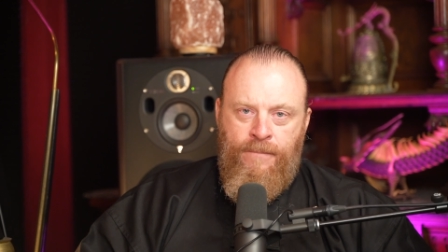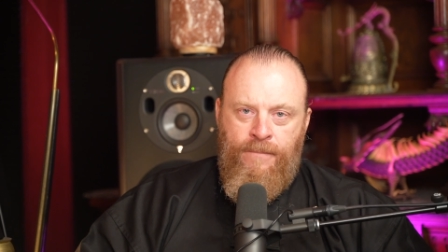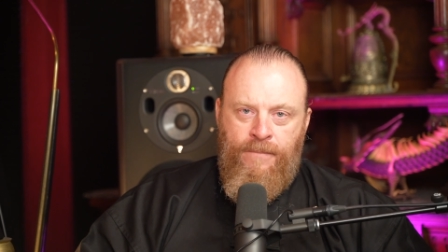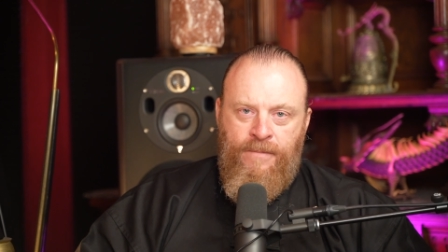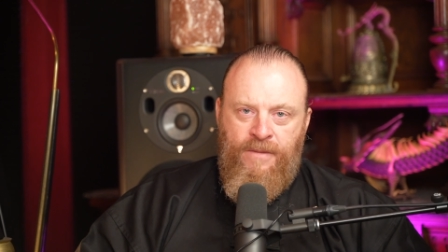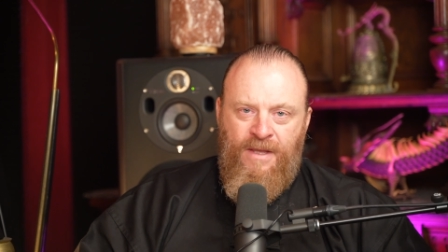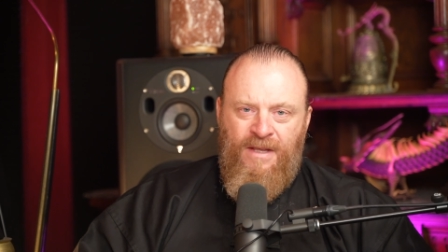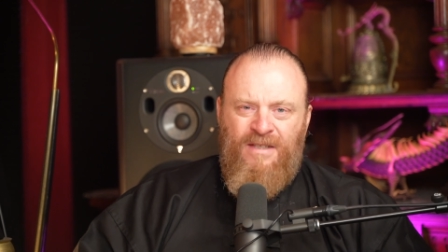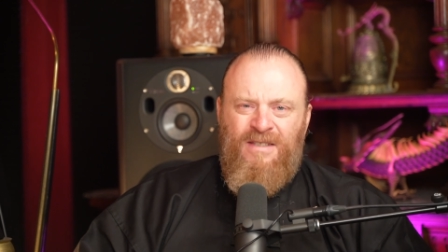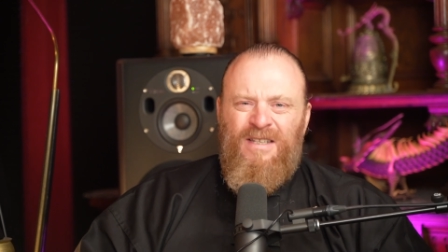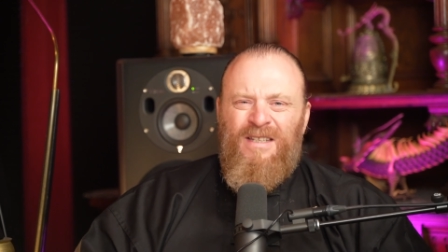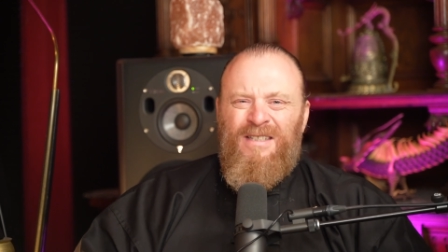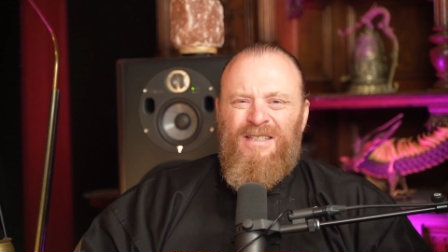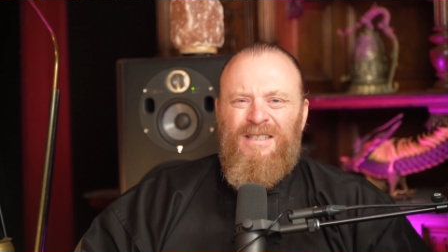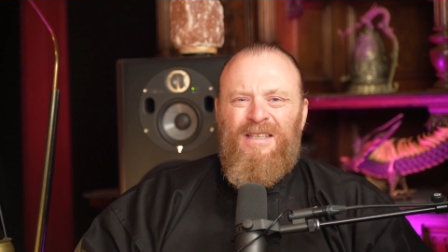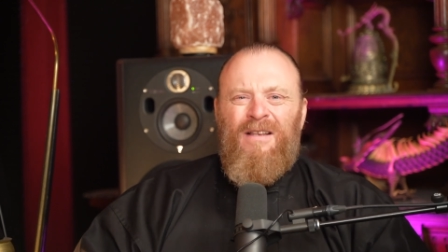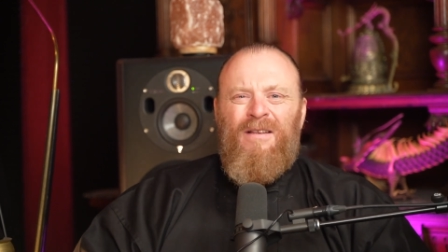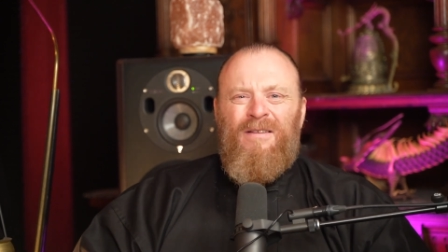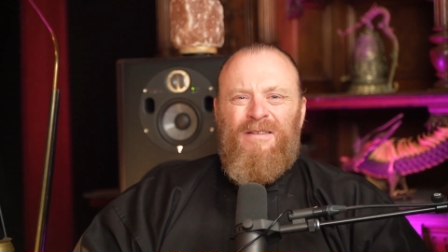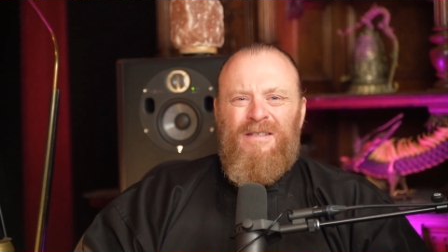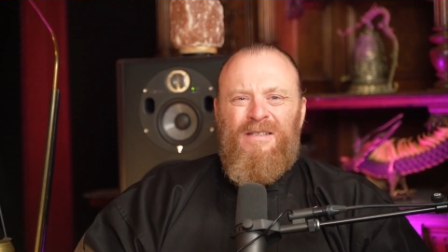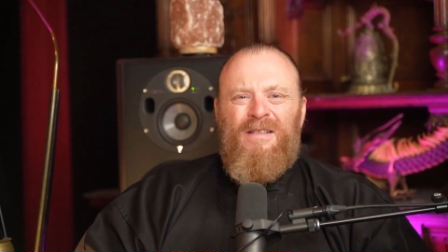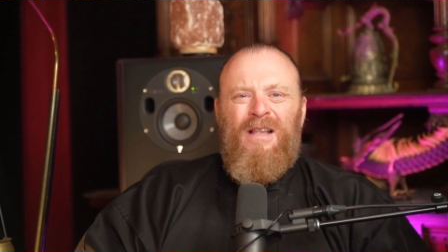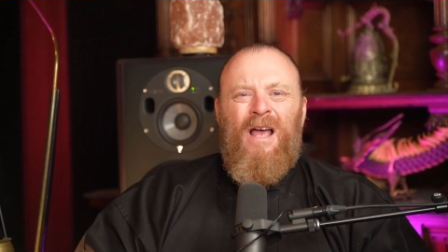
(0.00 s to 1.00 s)
This is
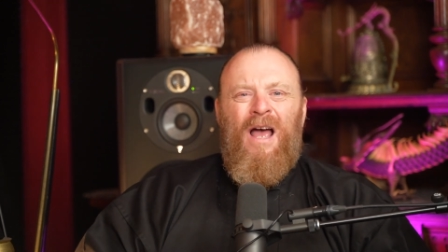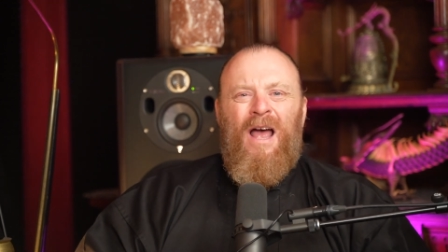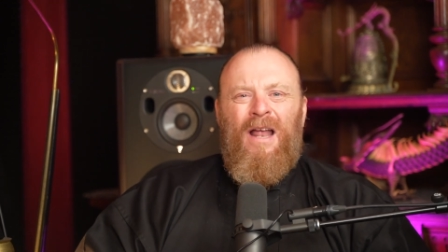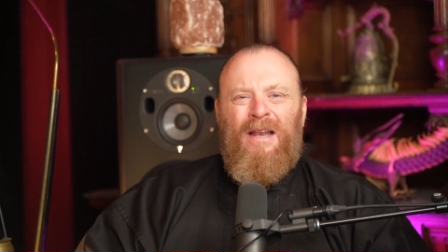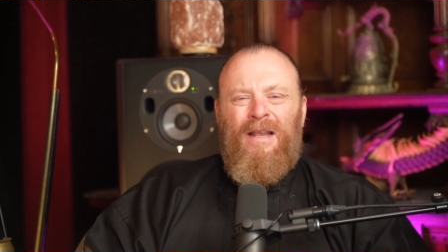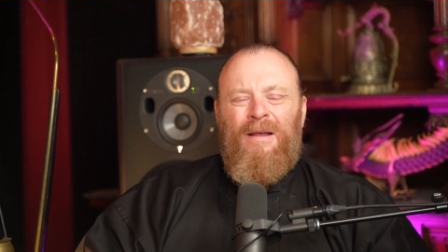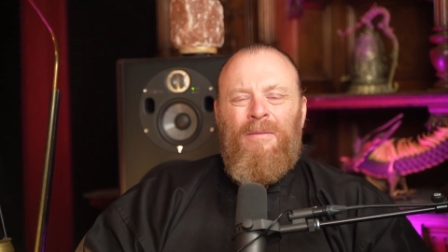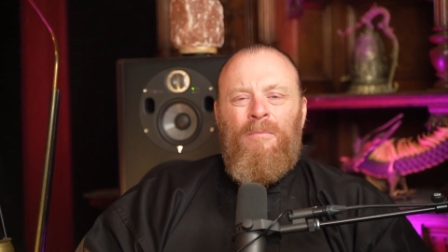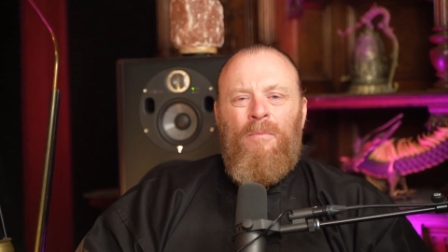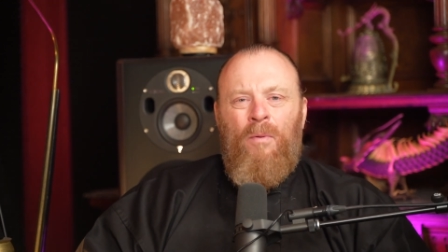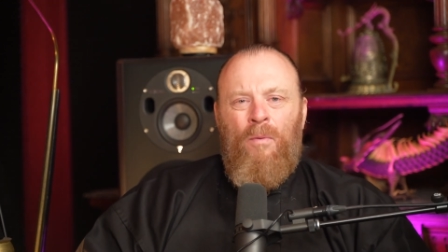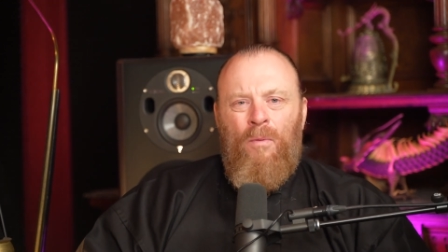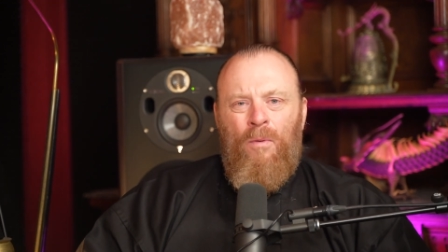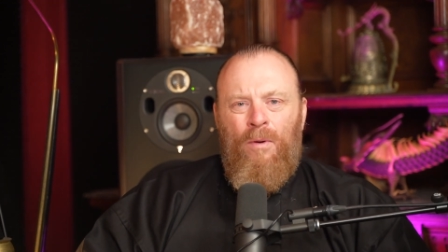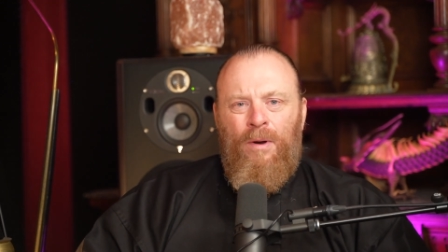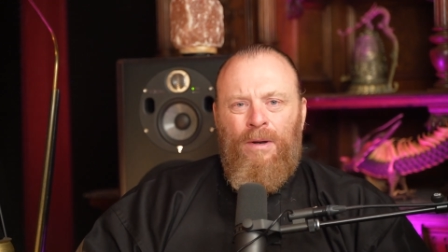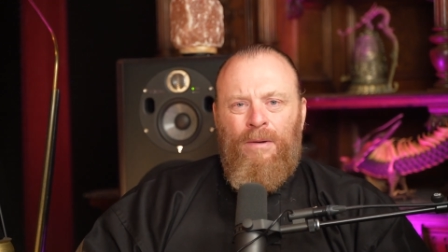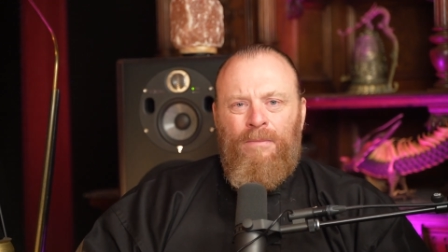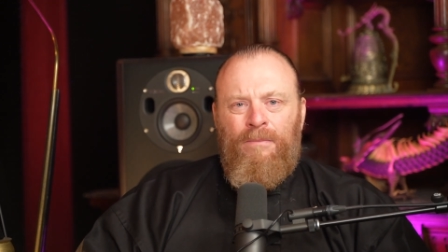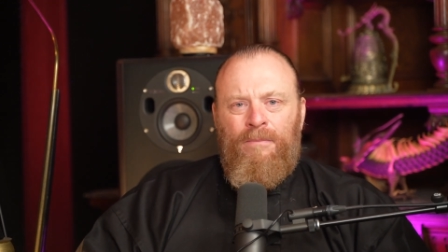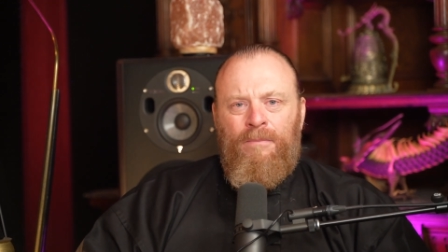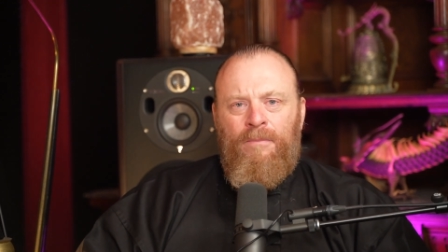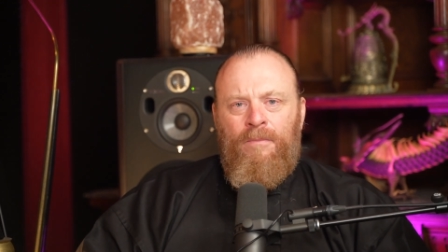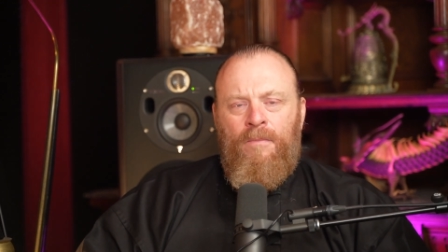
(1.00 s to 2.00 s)
the starting
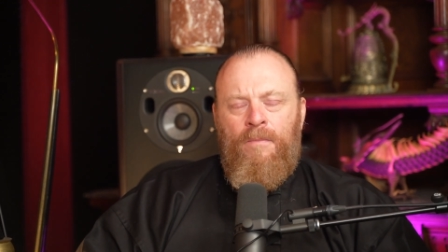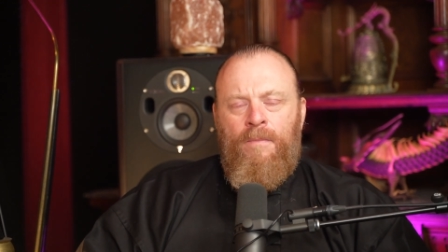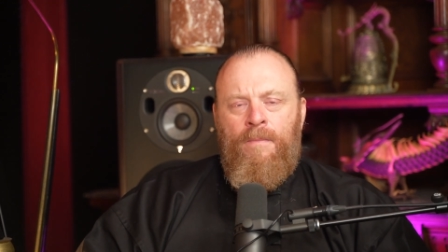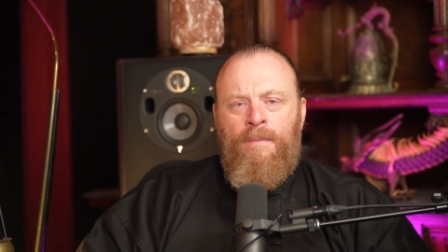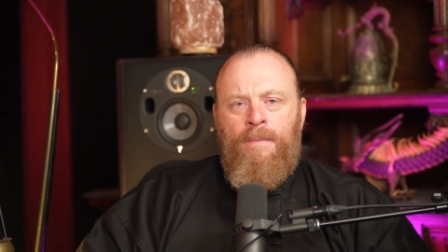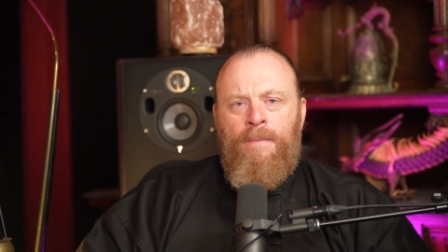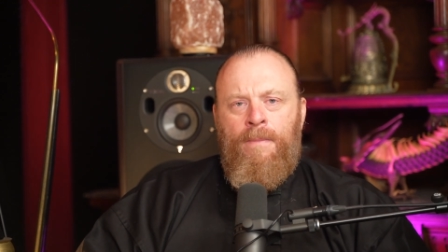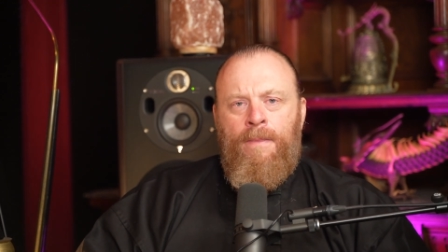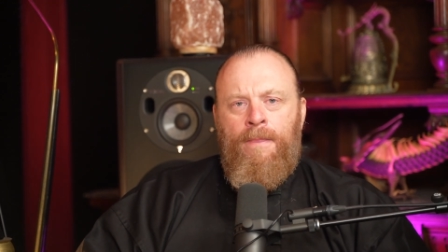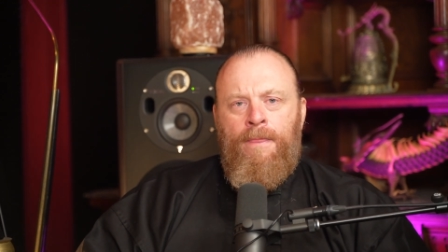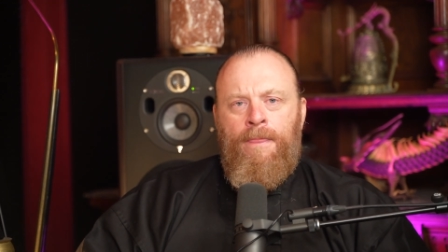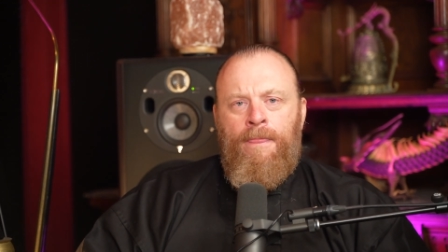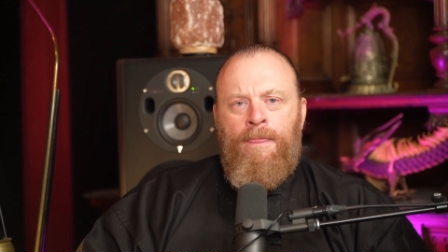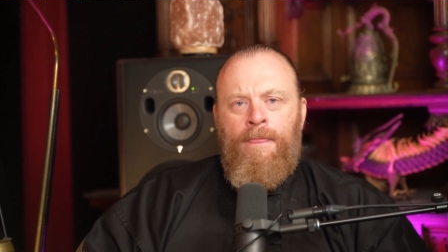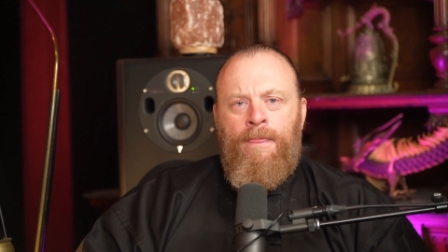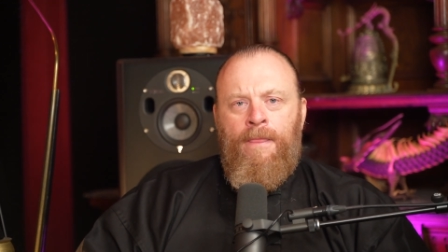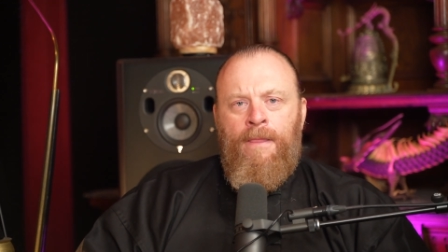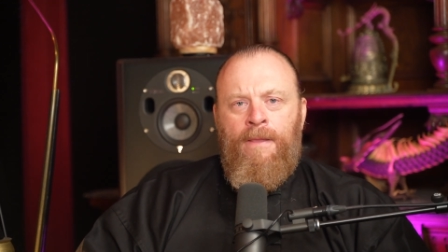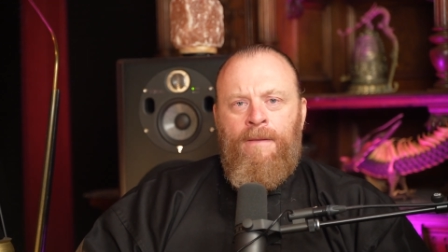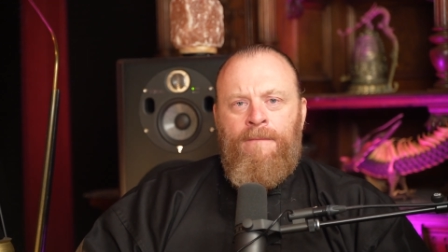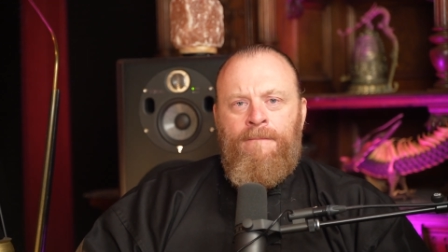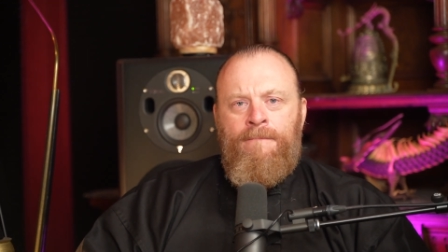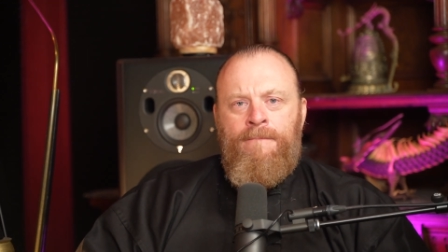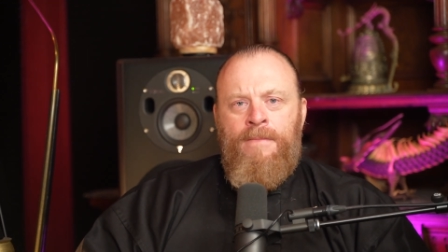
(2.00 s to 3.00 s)
point.
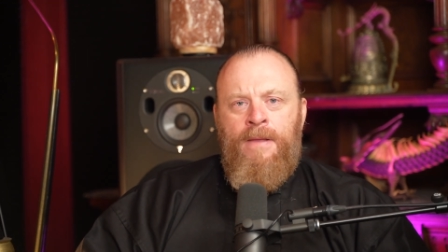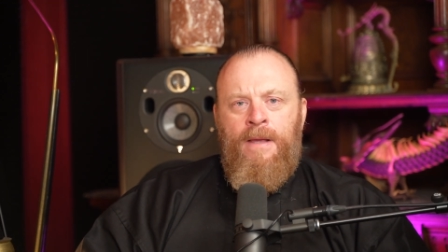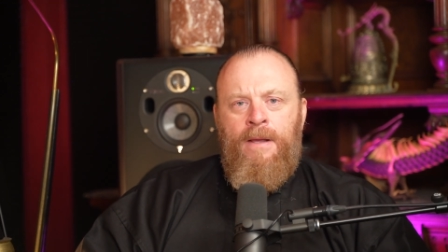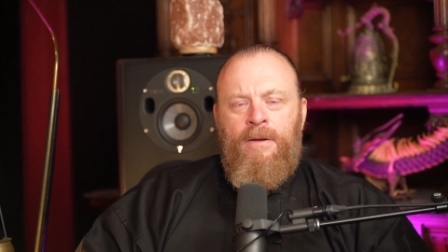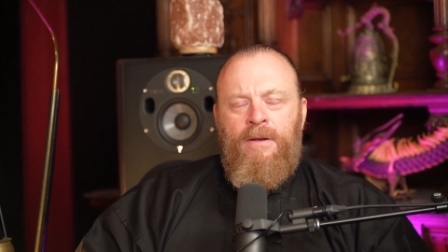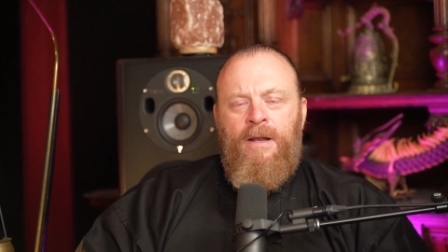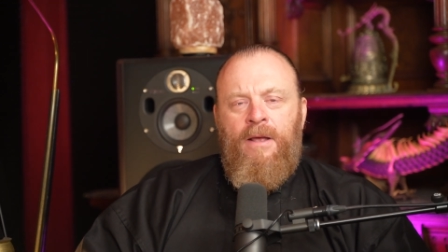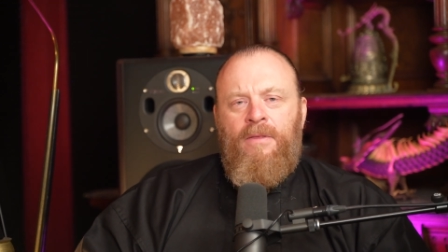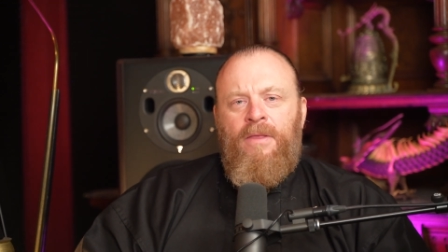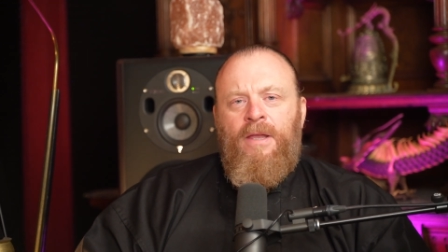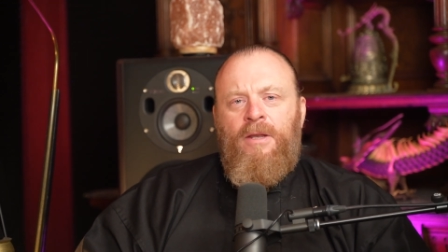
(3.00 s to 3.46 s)
Now